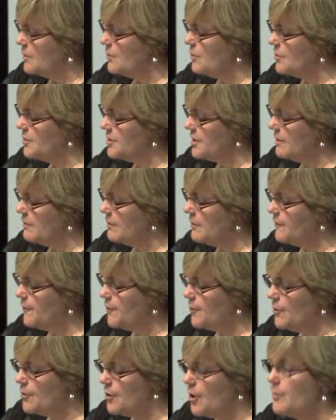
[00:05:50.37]
also
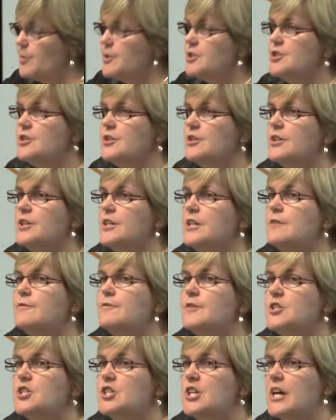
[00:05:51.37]
afford opportunity
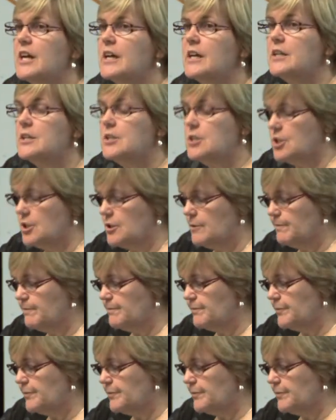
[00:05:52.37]
for change.